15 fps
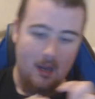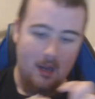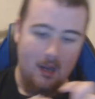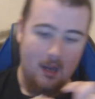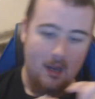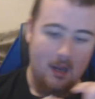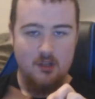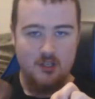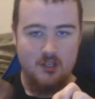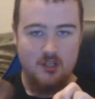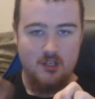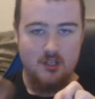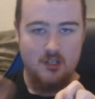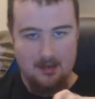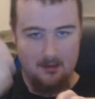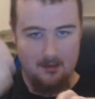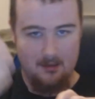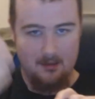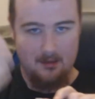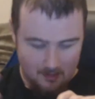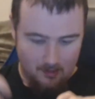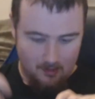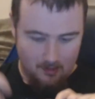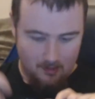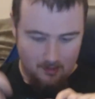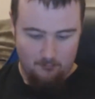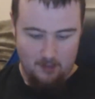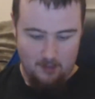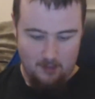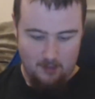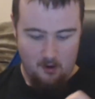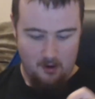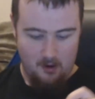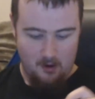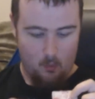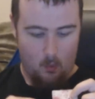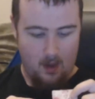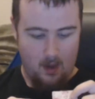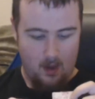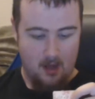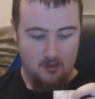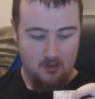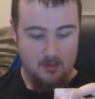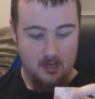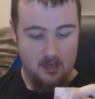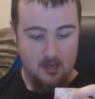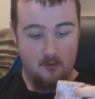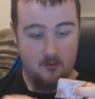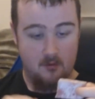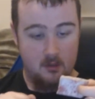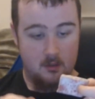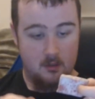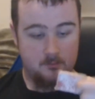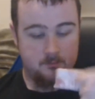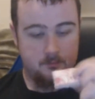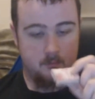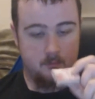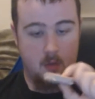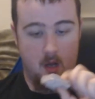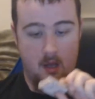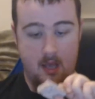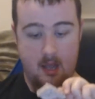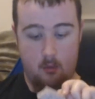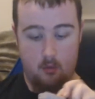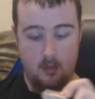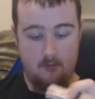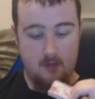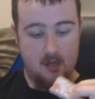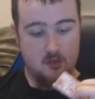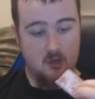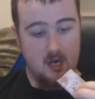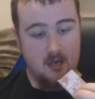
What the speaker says: with the screen reflecting on it and the white balance being off. But we'll give it a try.